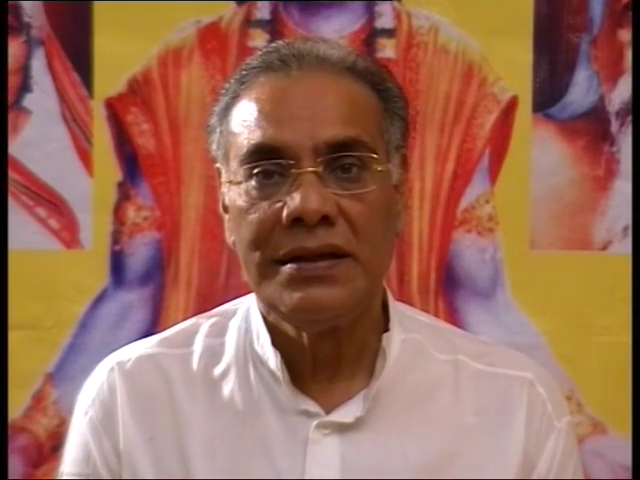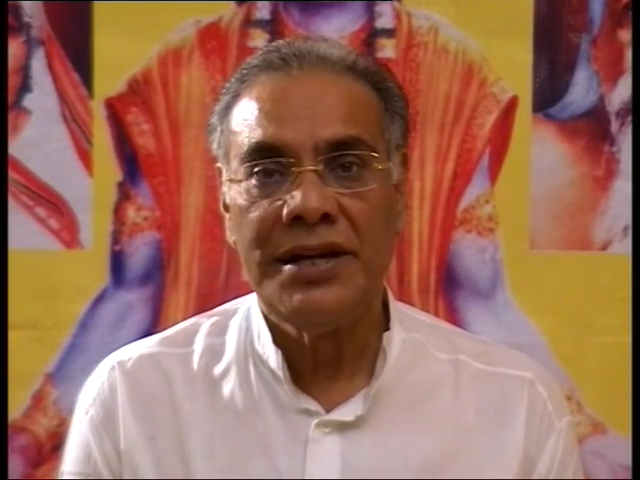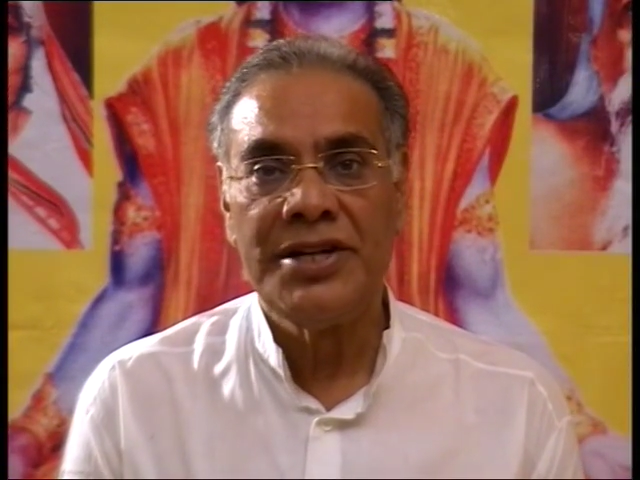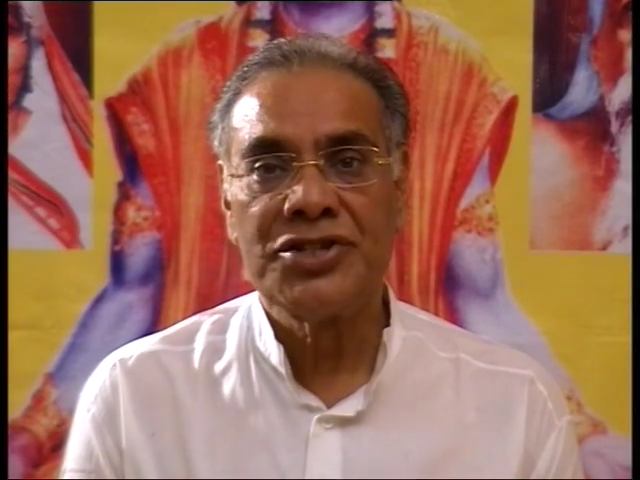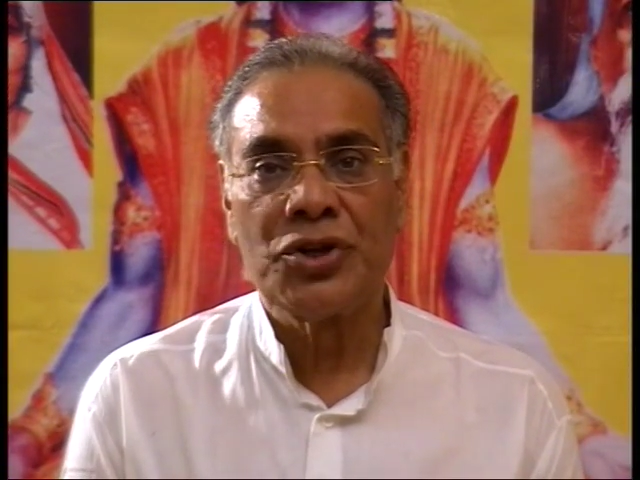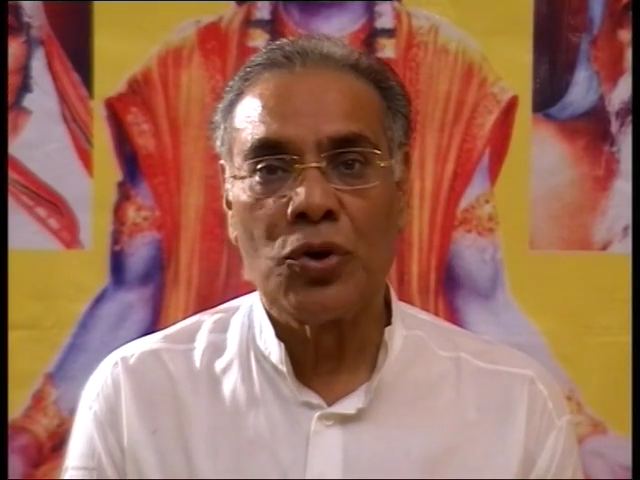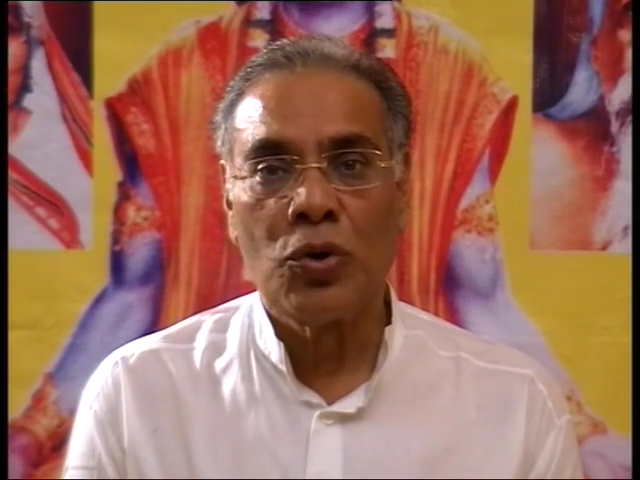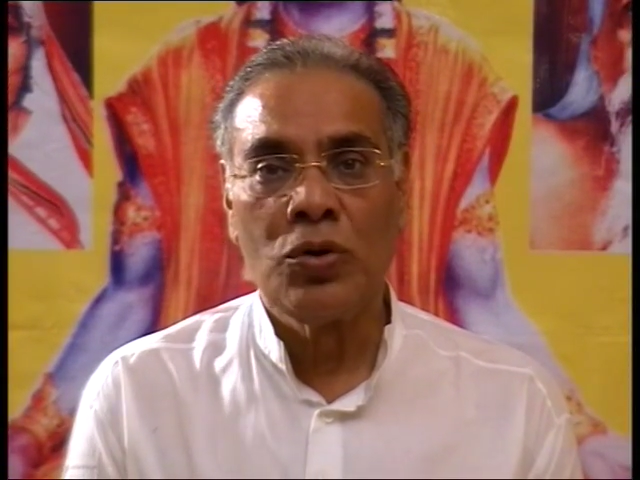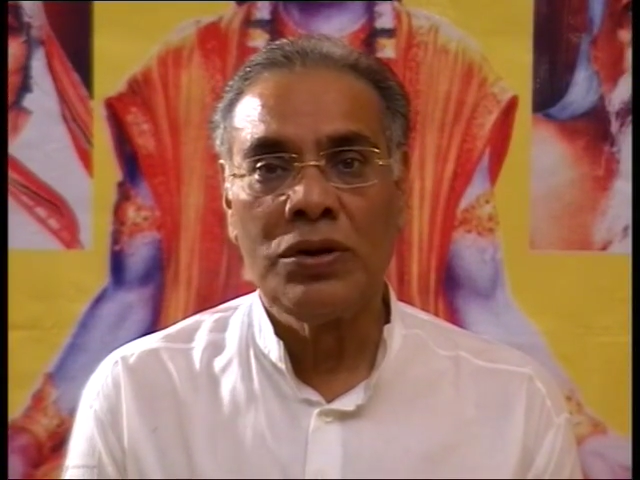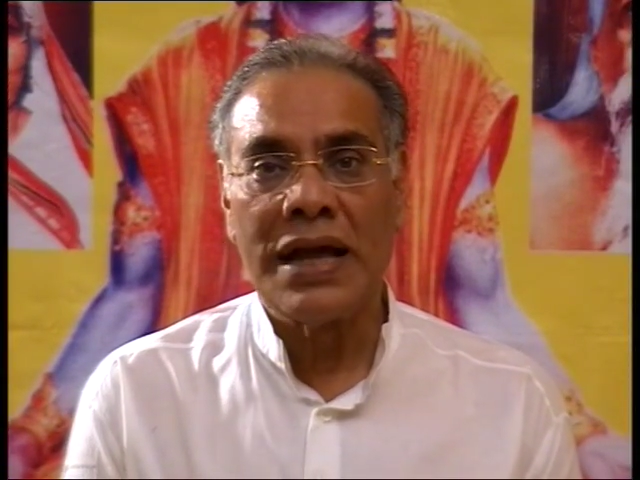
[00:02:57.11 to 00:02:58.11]
its
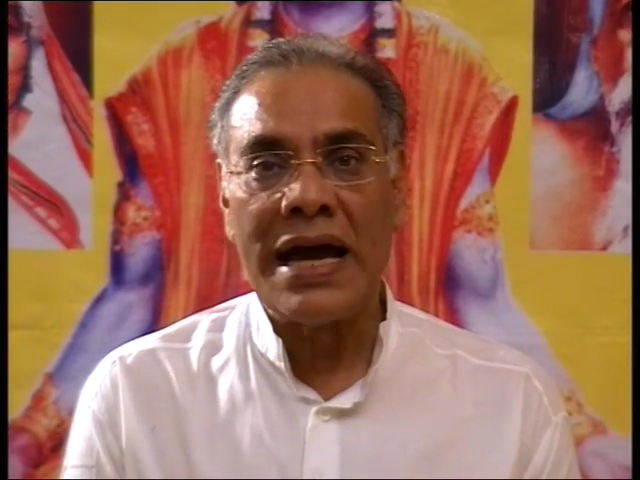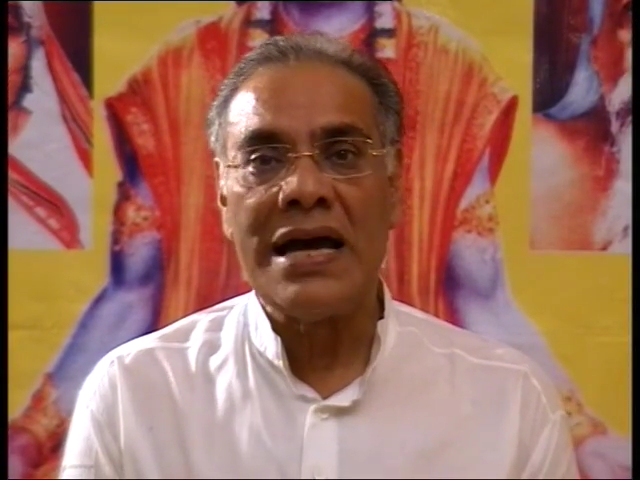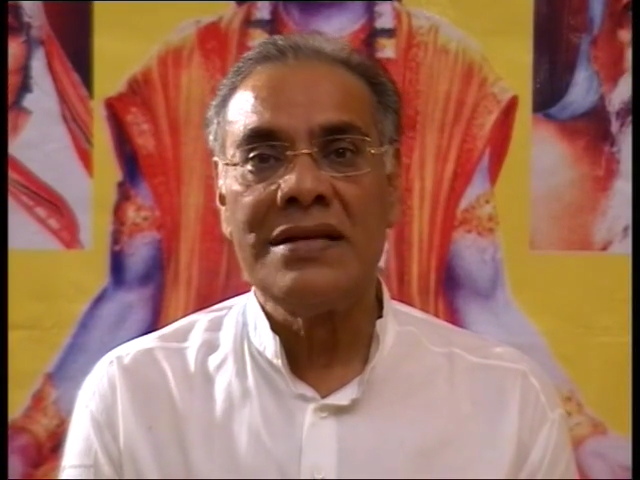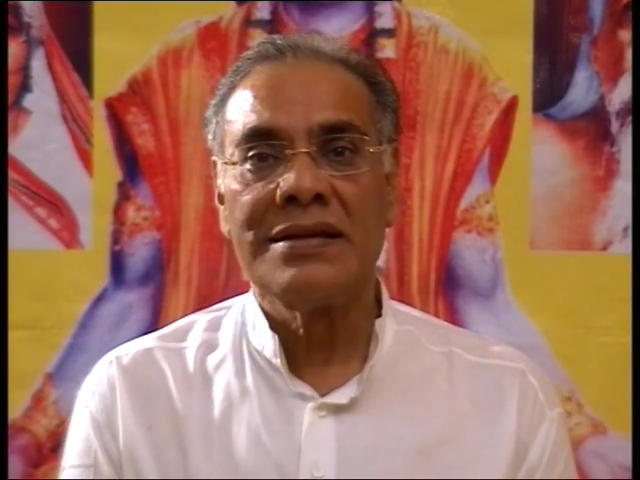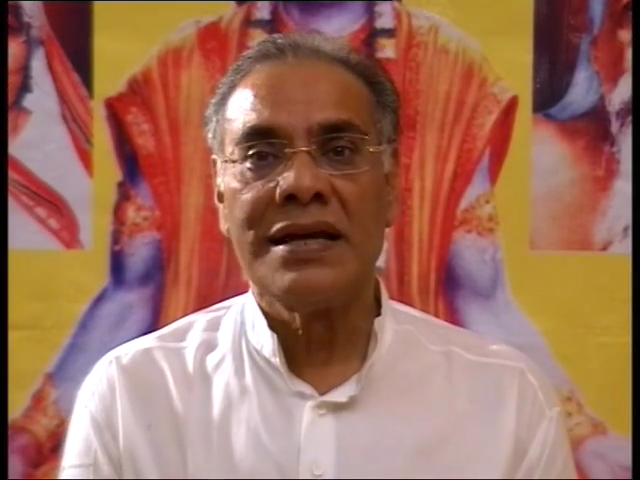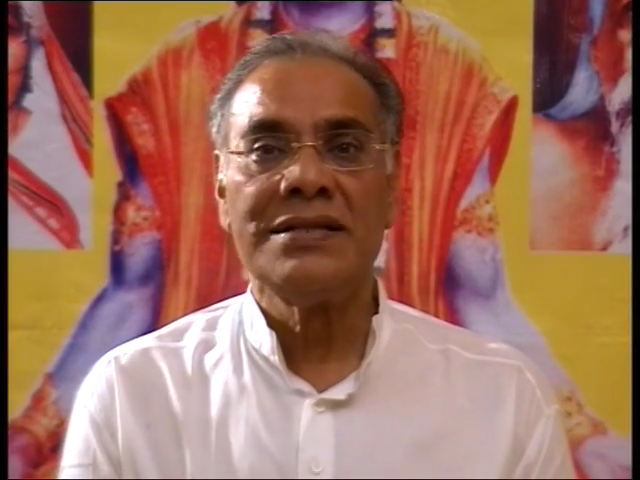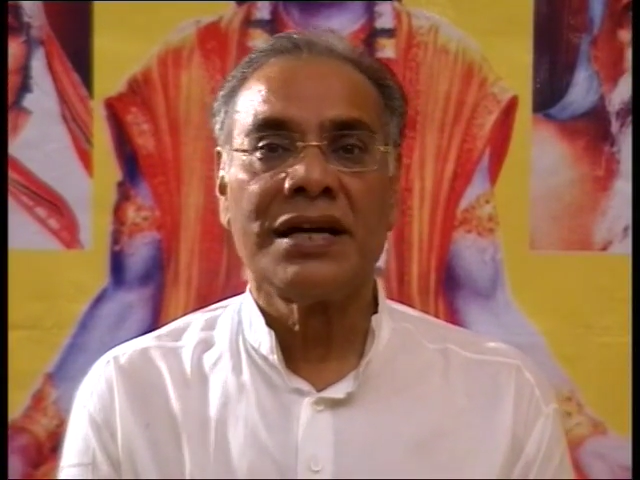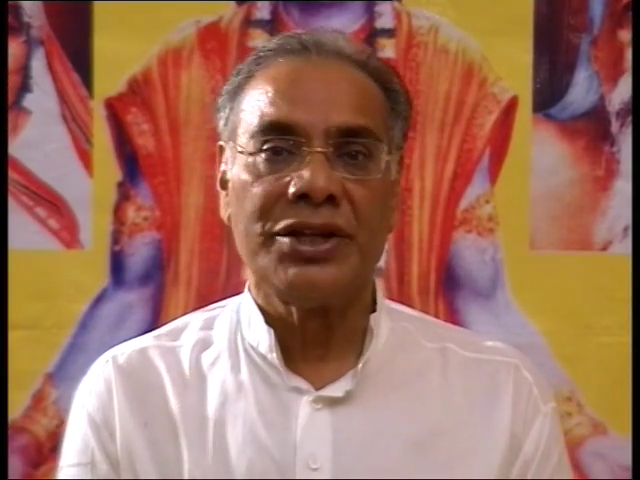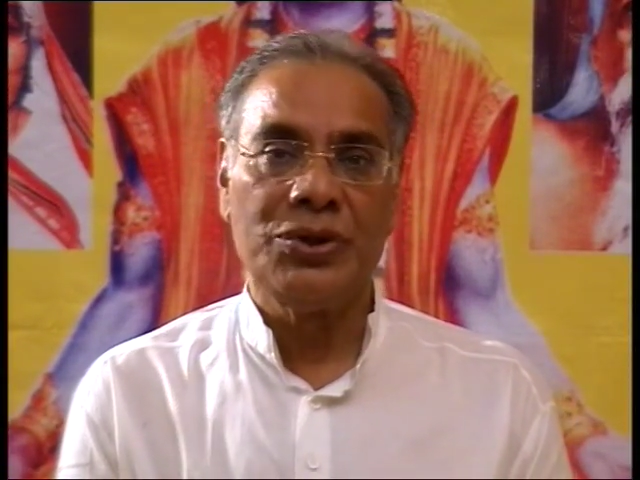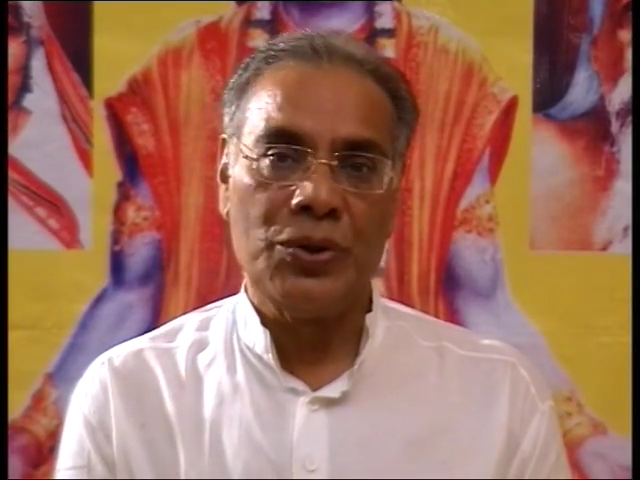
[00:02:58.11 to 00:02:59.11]
role as a
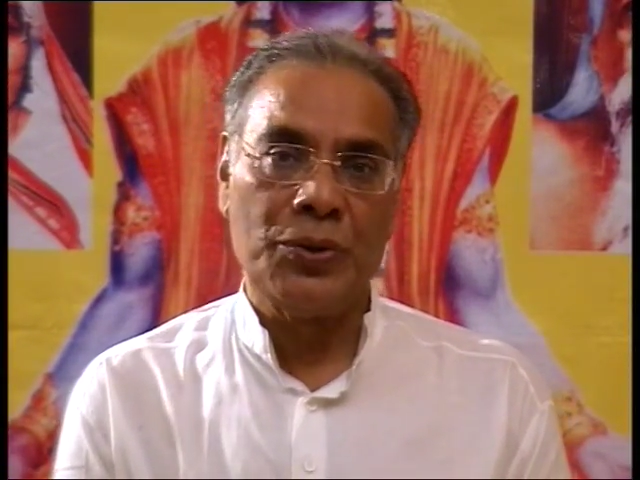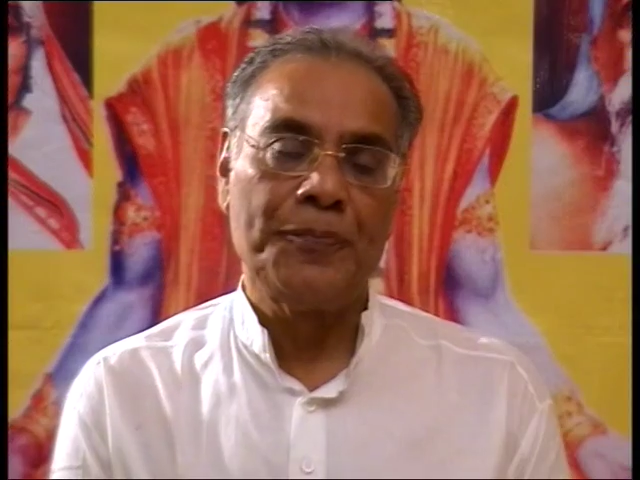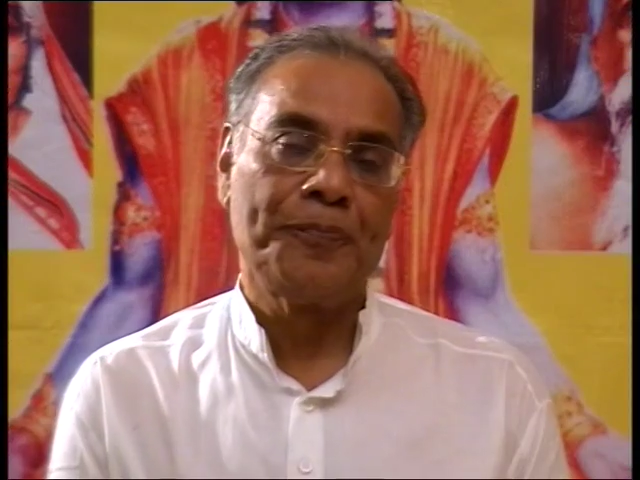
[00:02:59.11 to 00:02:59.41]
Jagadguru.